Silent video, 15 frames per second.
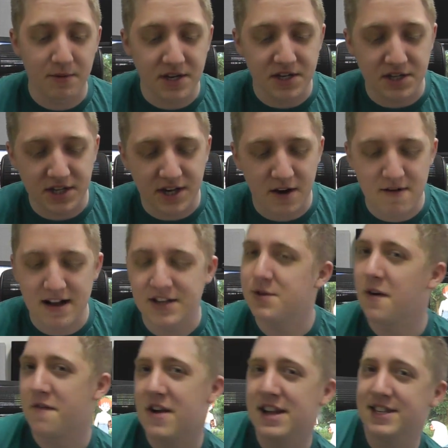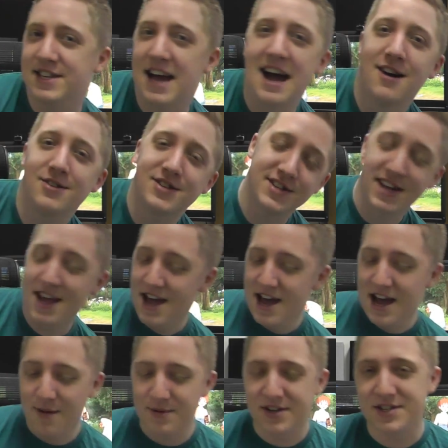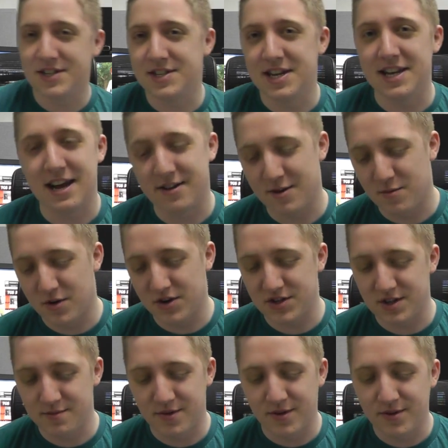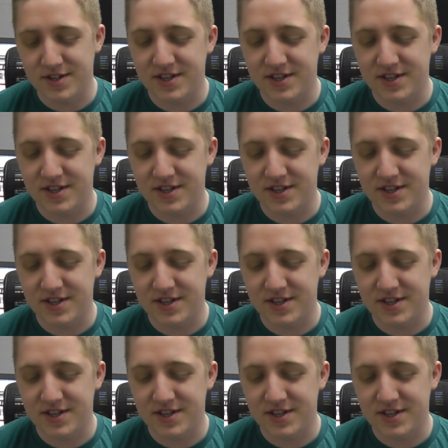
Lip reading: We used to go around to a friend's house, and we used to sit down and watch them all,